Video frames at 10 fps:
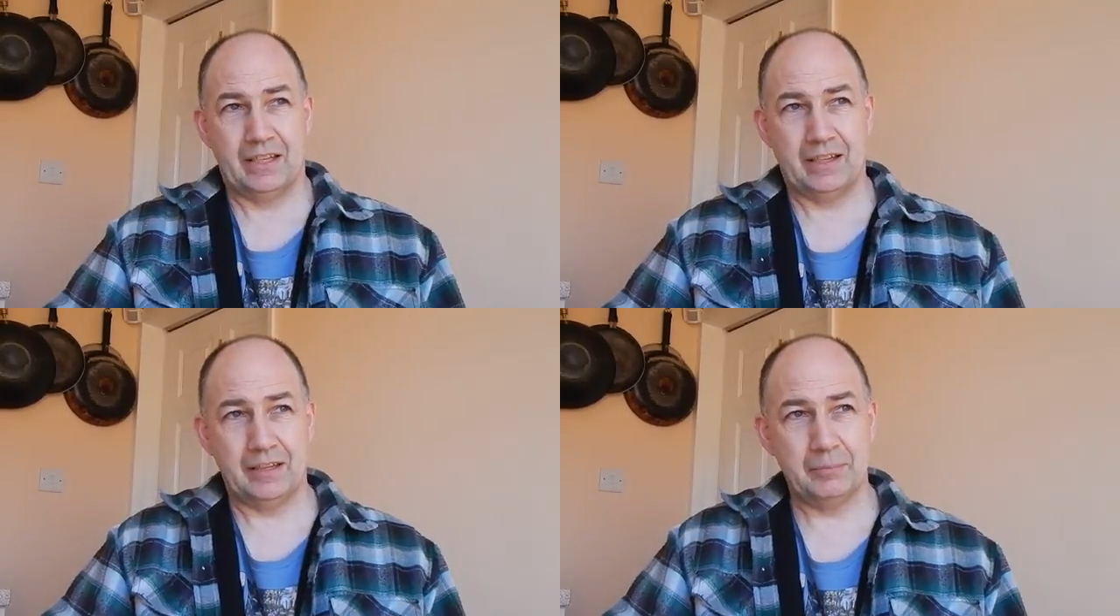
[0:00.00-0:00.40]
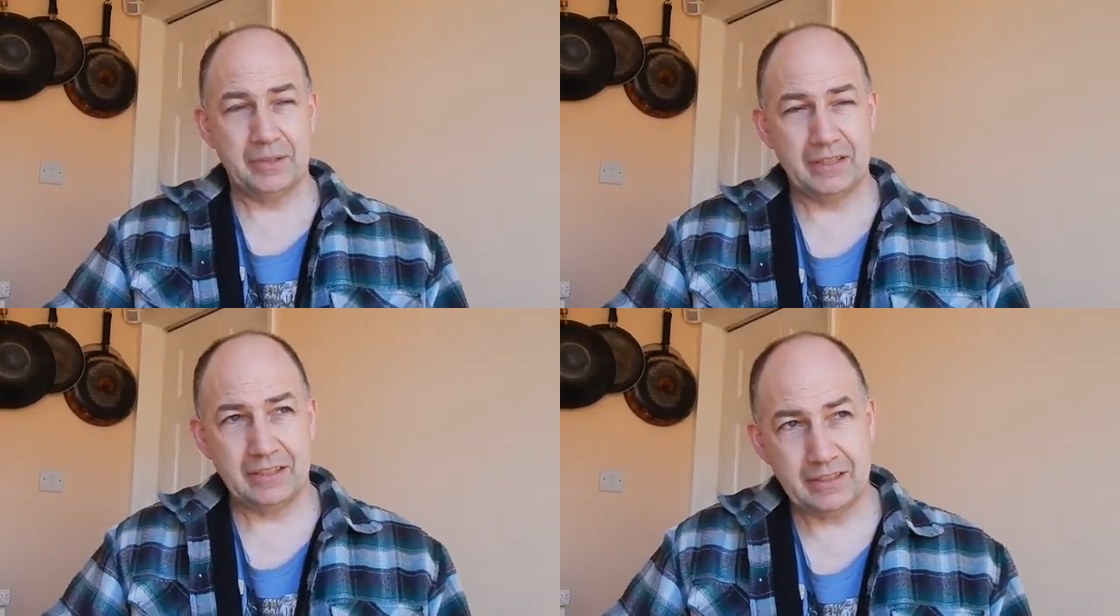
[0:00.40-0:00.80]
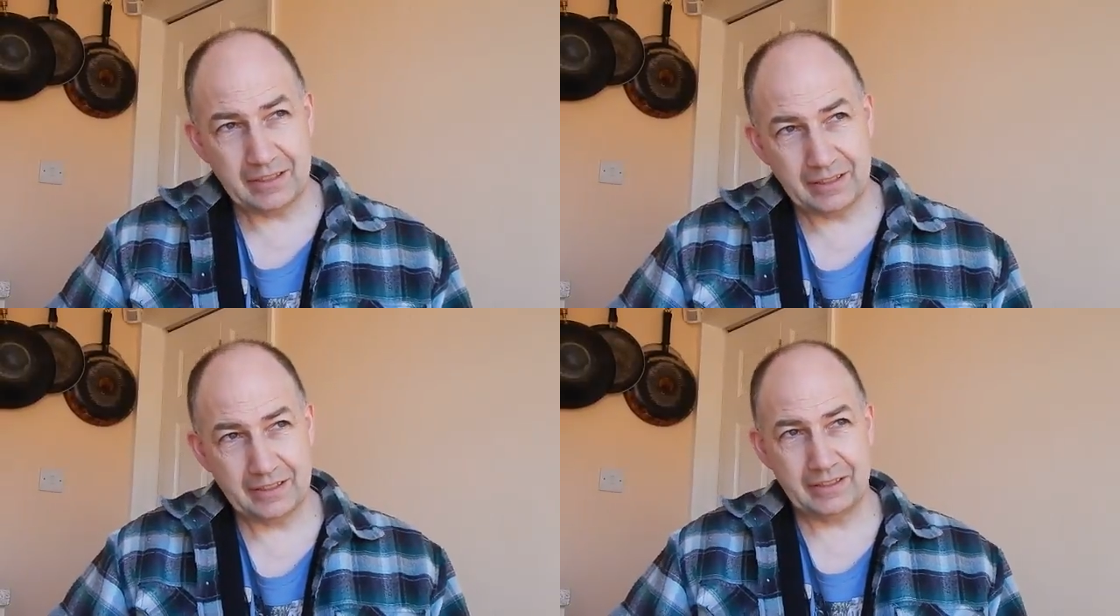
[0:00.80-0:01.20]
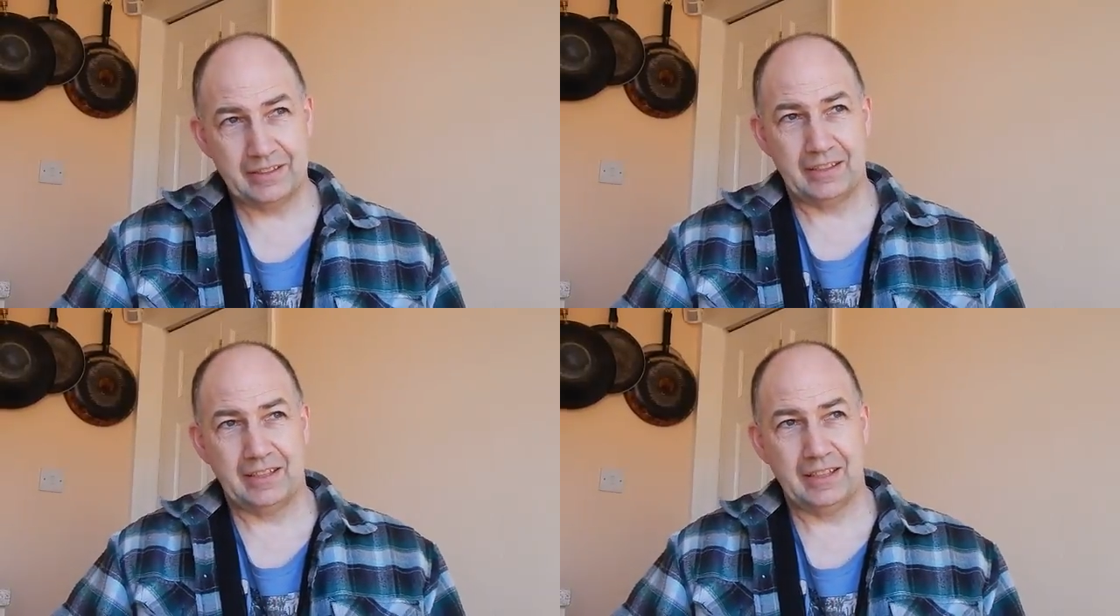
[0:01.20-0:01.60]
I
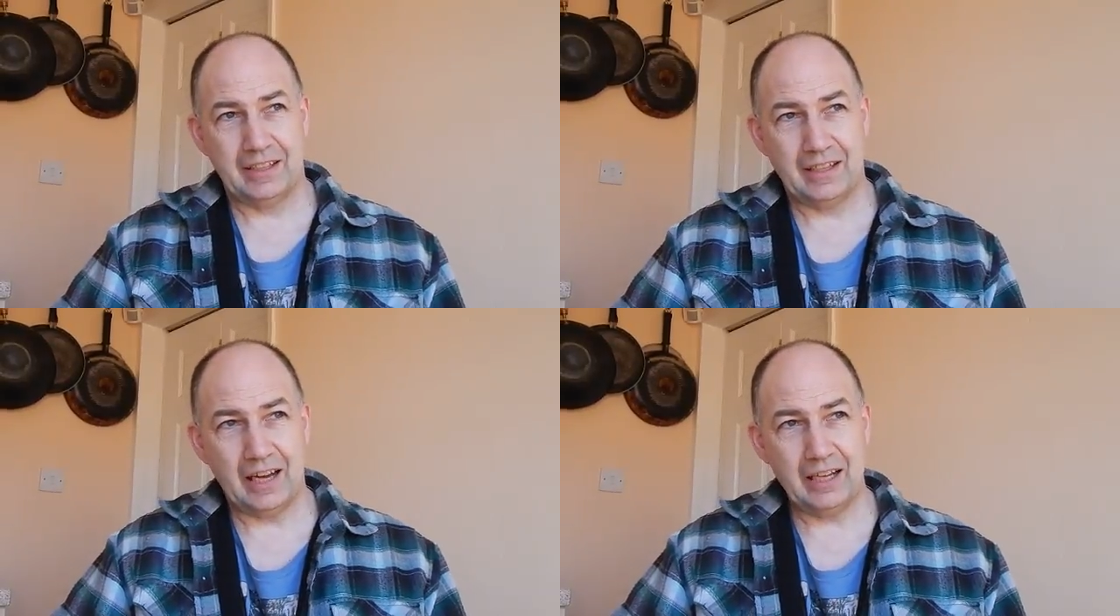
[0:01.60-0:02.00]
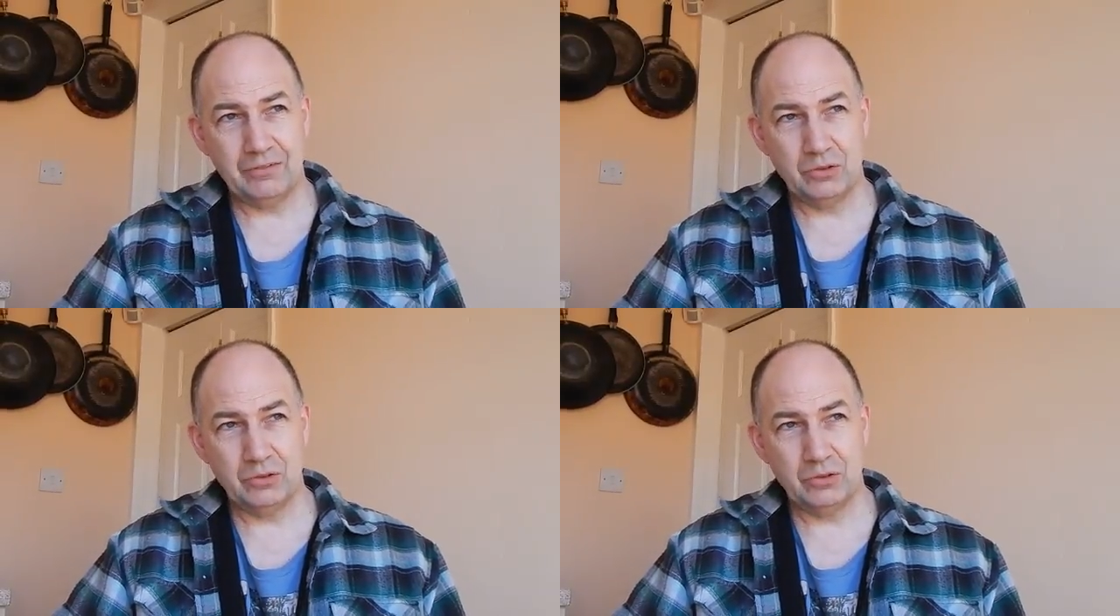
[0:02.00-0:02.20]
have